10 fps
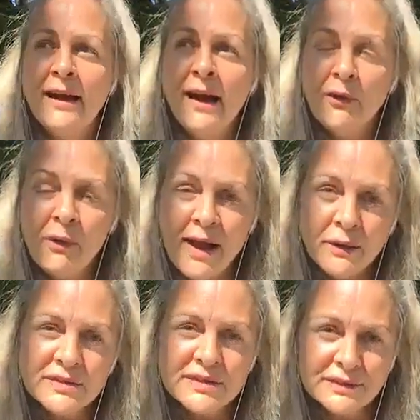
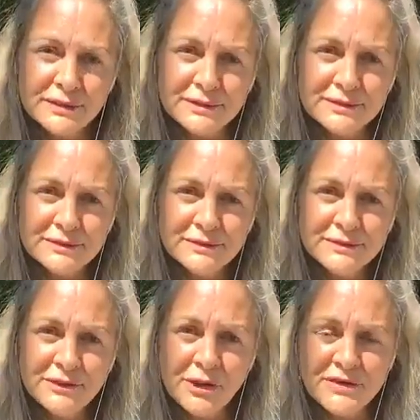arousal
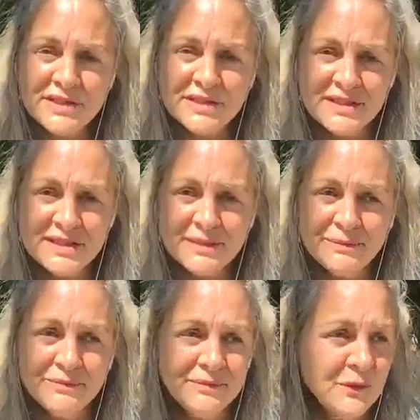nervous
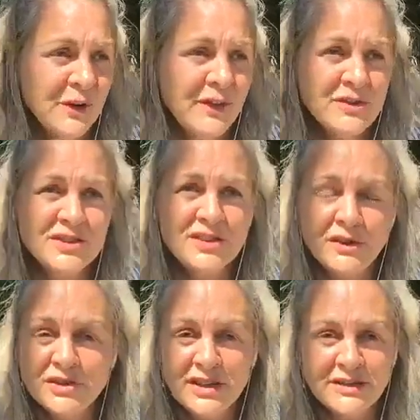system where they're so
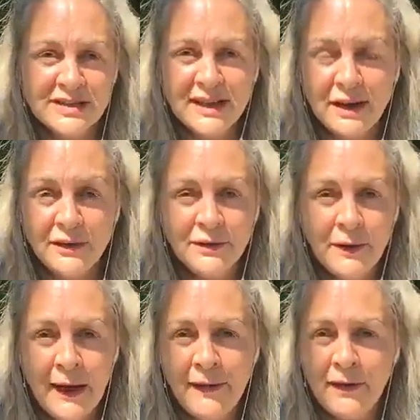shut down
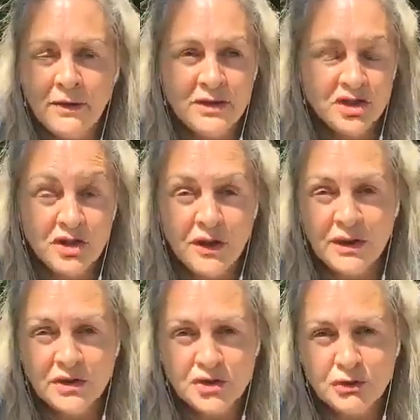and they're in shock
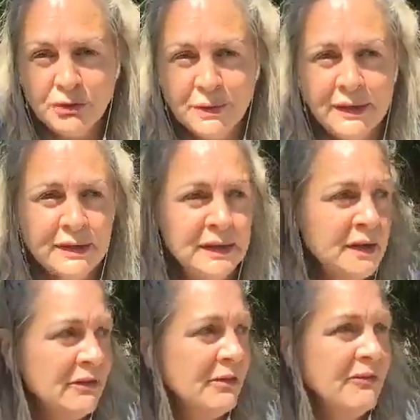and trauma
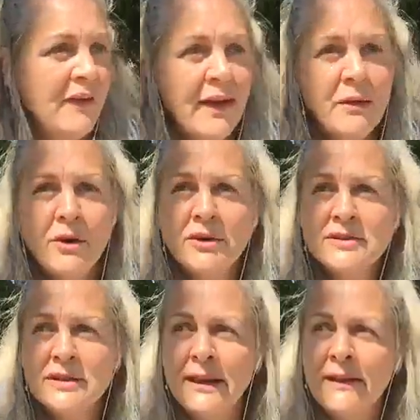from
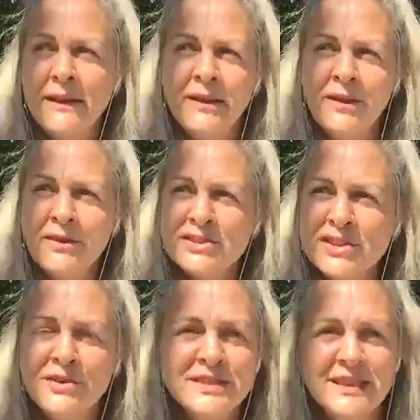fireworks, that, you know, they're
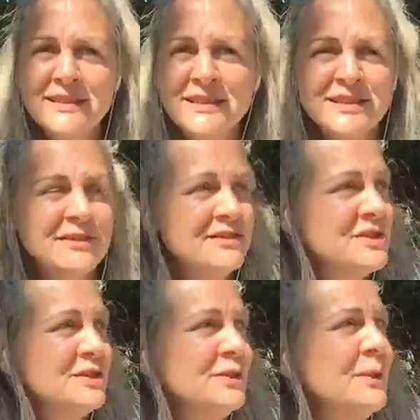so sensitive
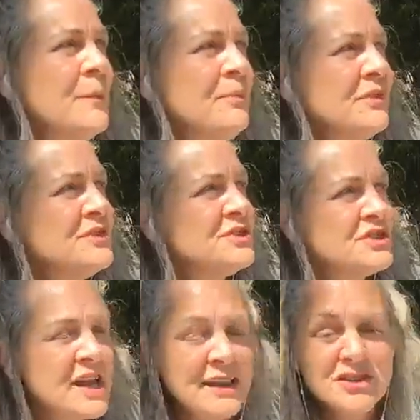to
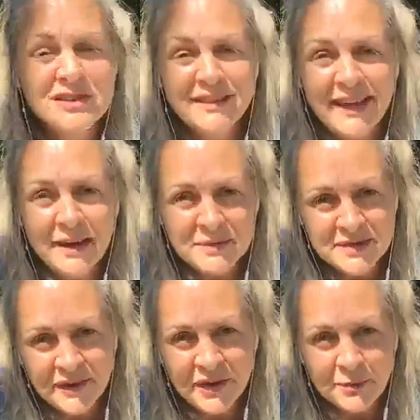changes in the
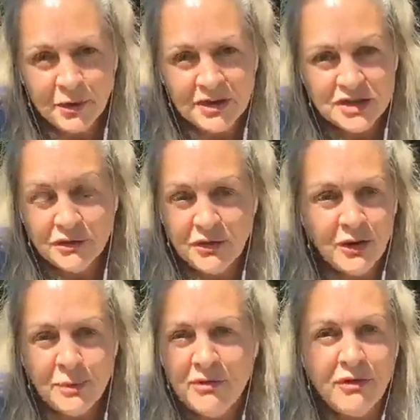atmospheric pressure
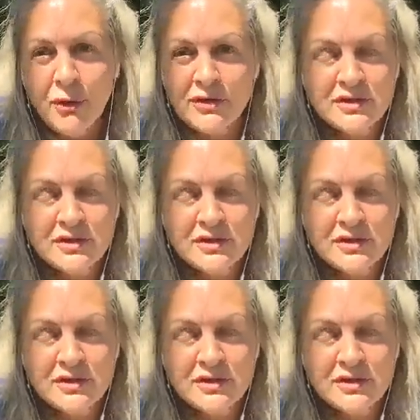long before the